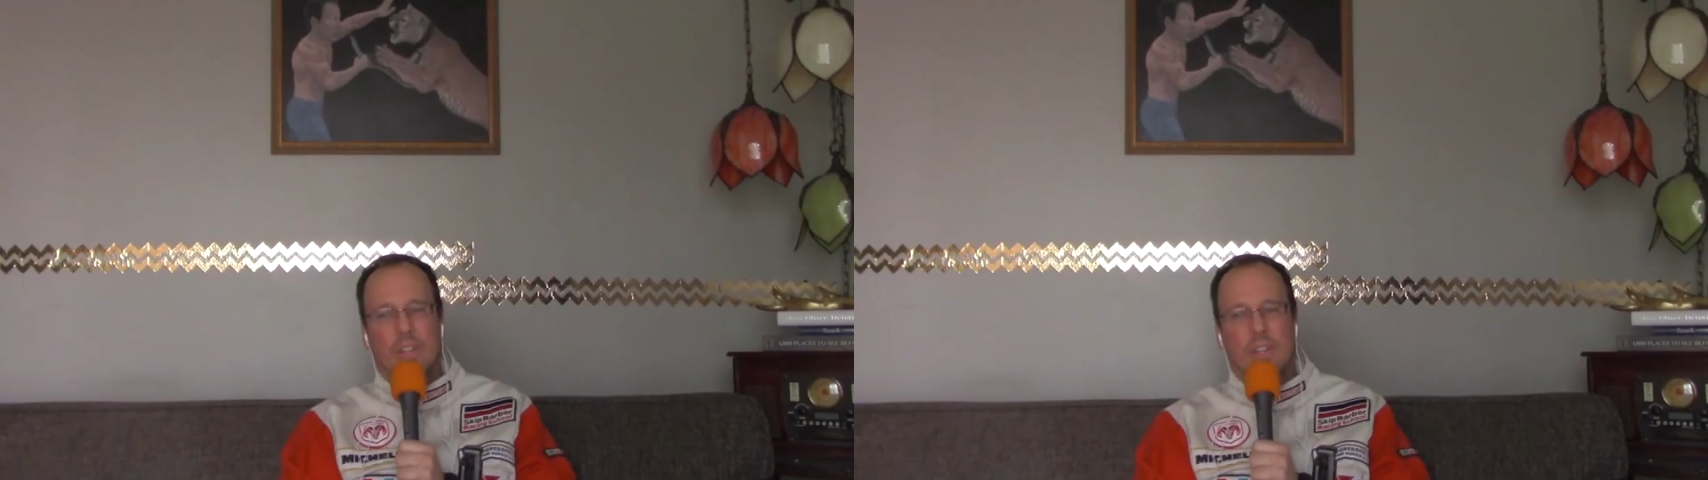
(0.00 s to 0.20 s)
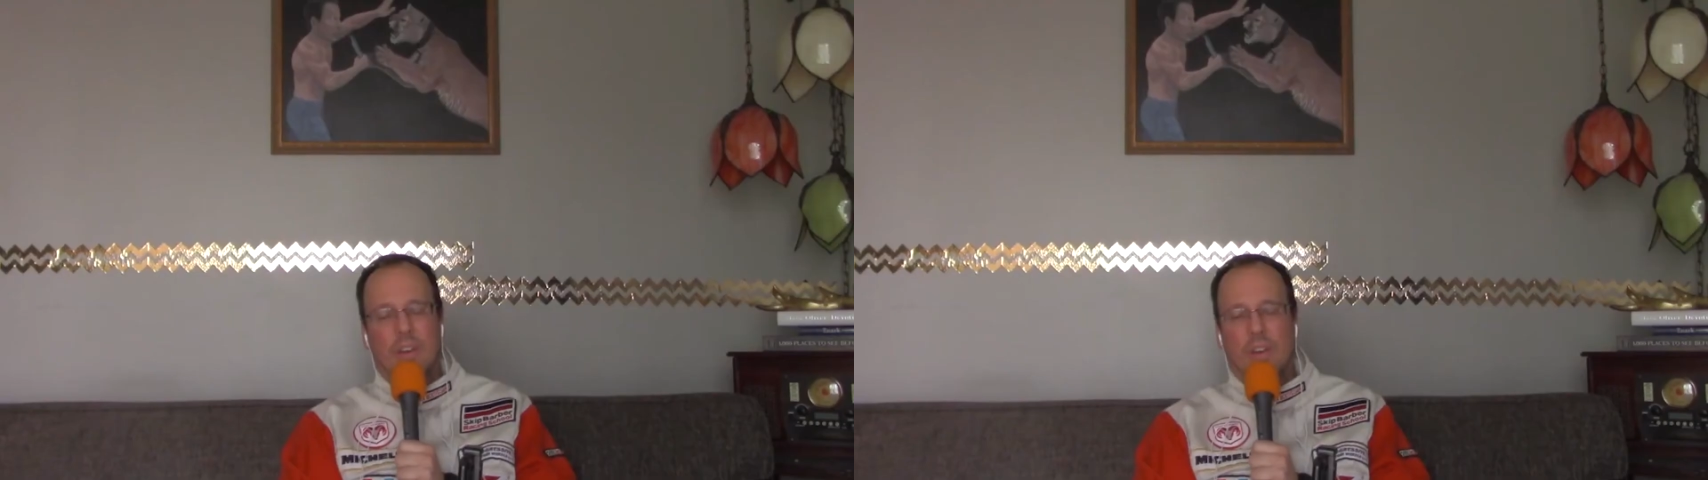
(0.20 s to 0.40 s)

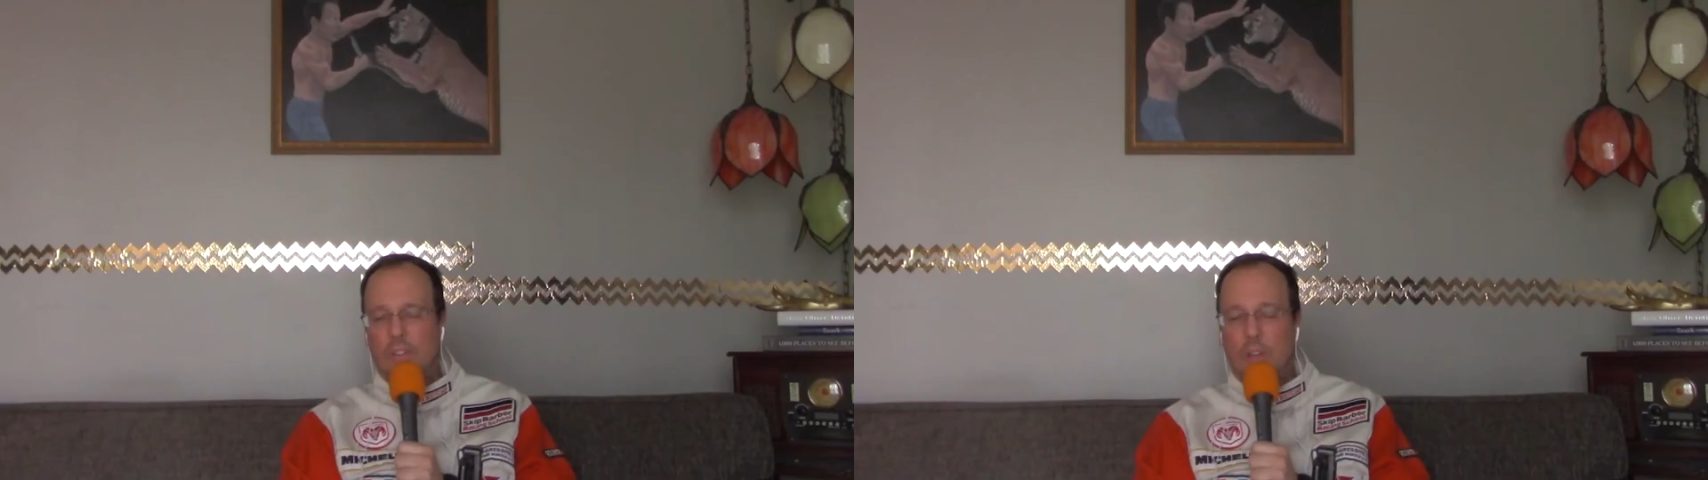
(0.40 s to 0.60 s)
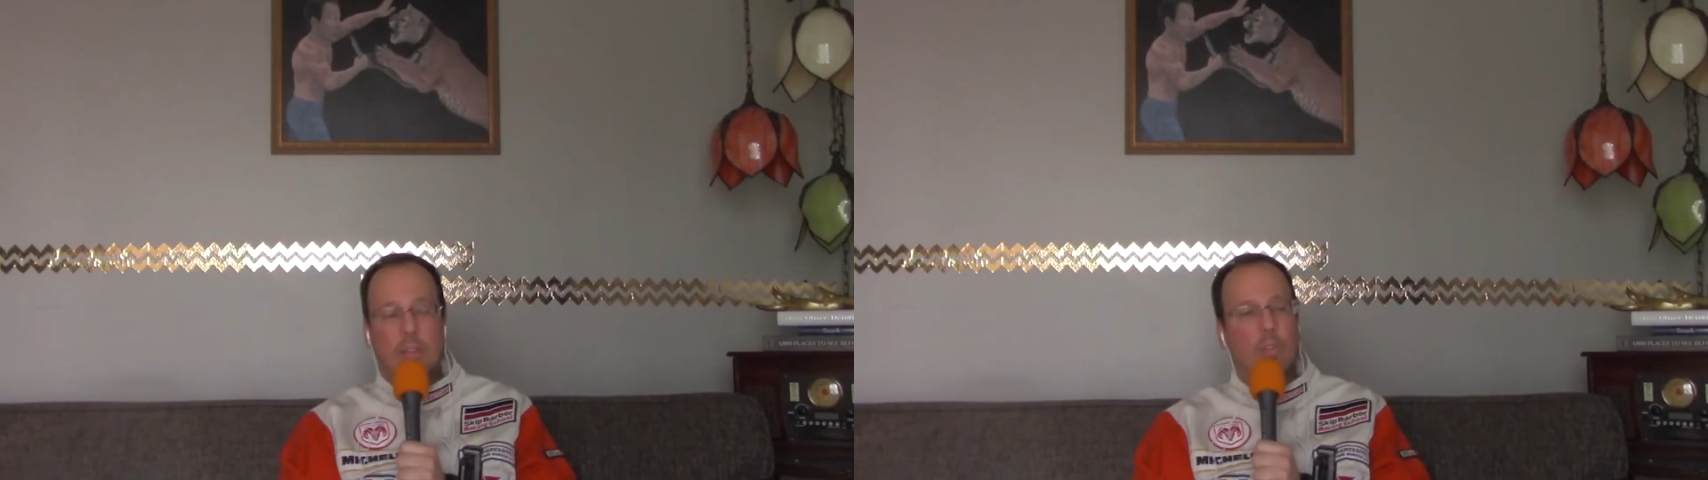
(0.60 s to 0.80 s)
Oh,
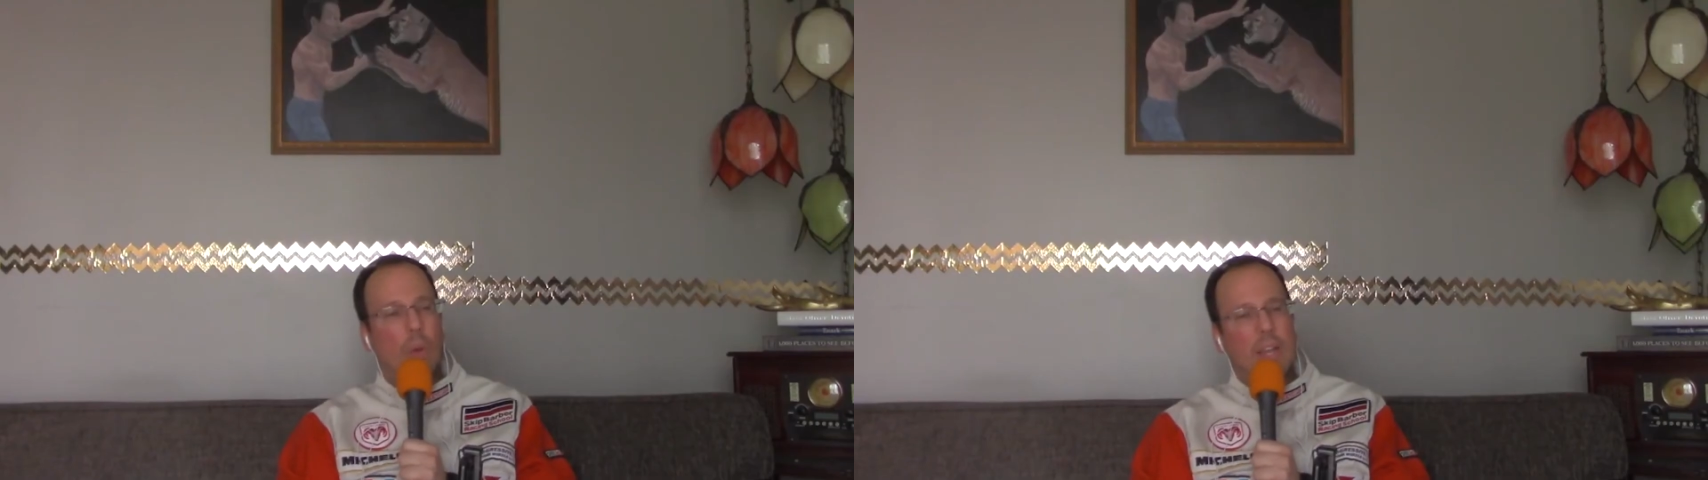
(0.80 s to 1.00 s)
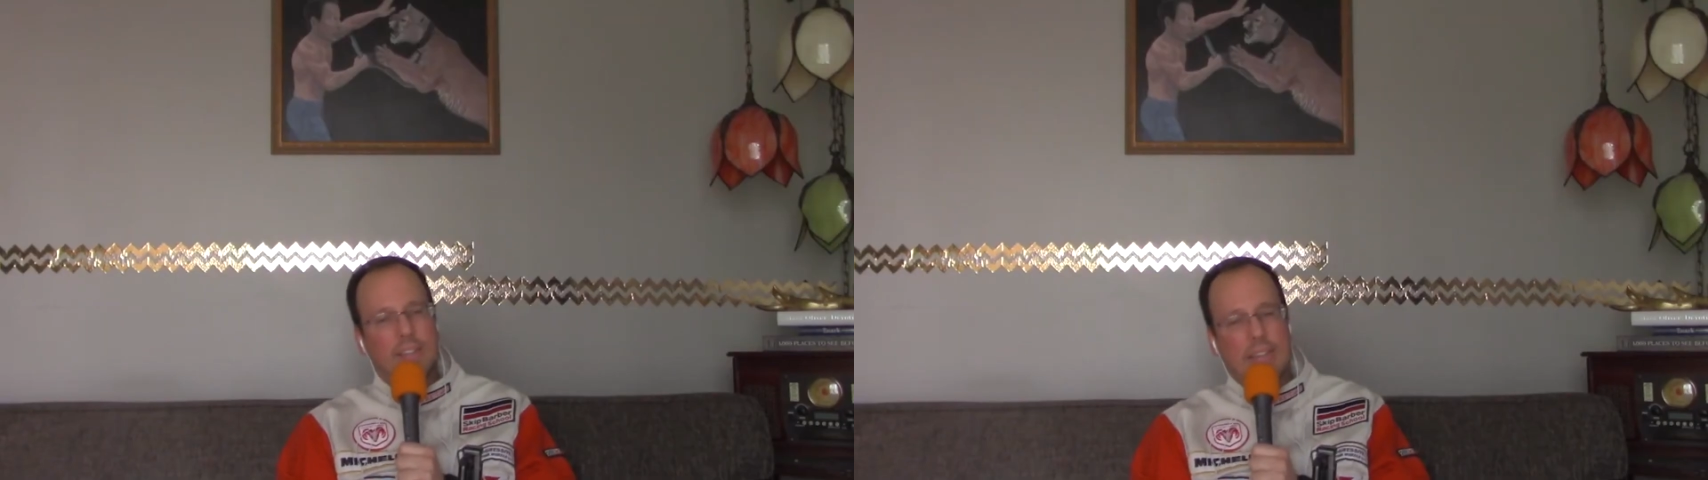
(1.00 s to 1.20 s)
so
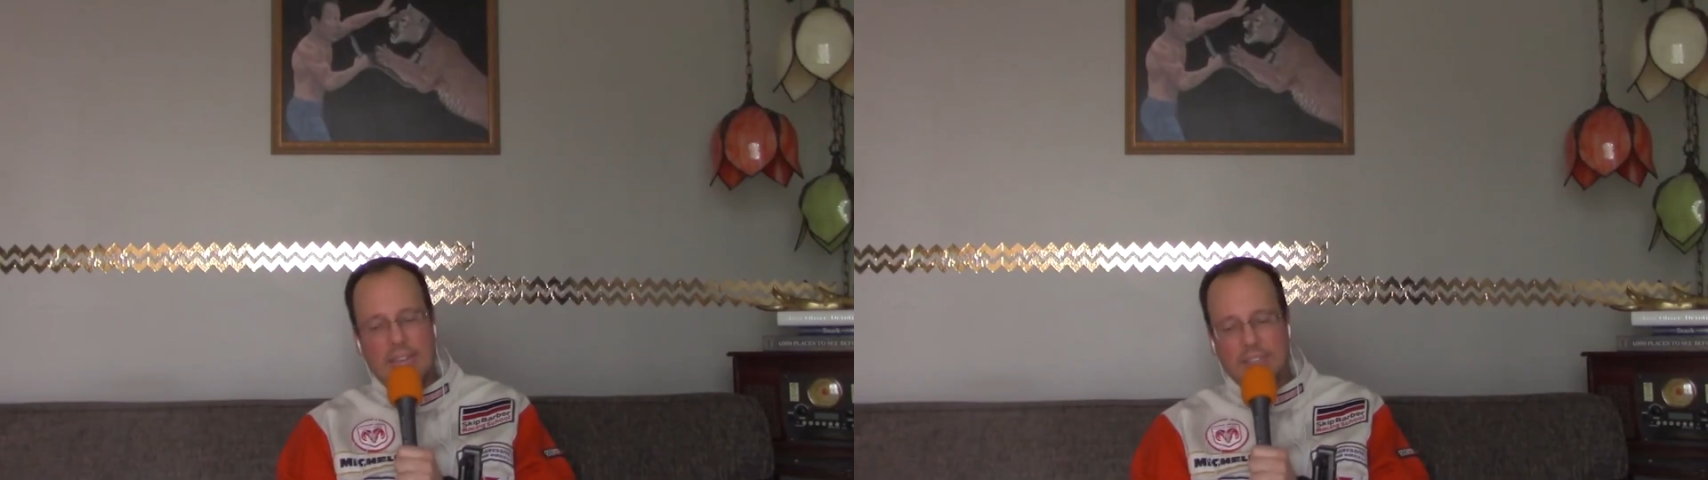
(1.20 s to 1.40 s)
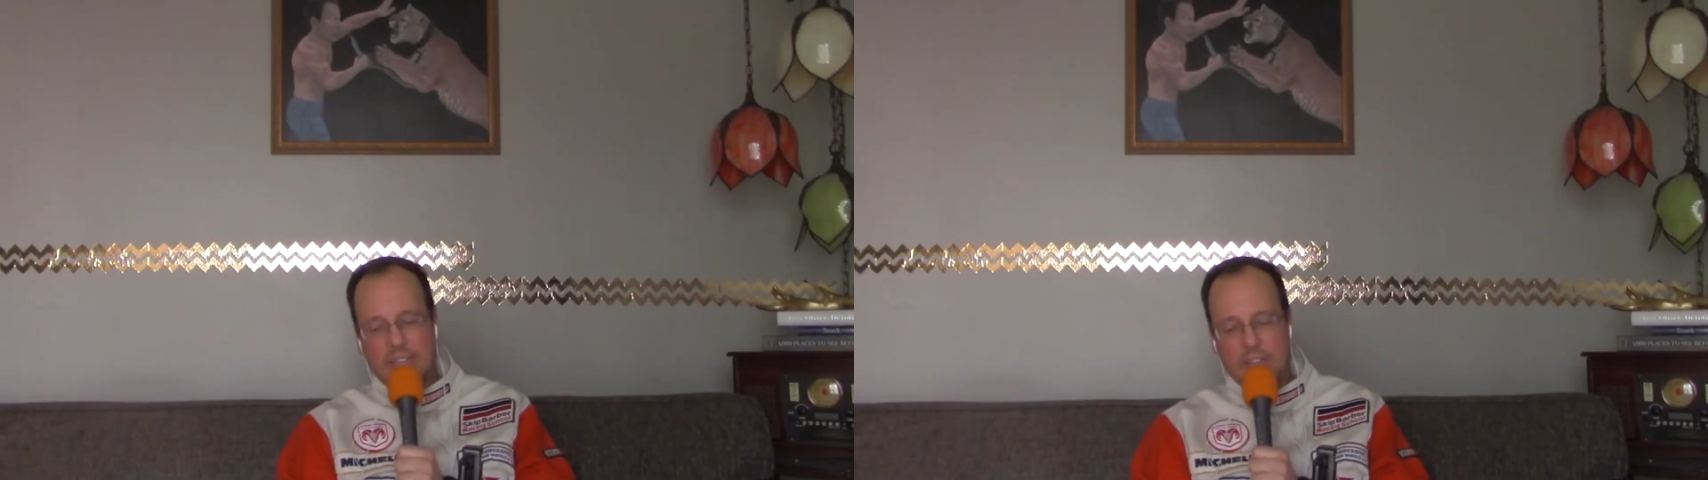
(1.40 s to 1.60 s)
wait, his hands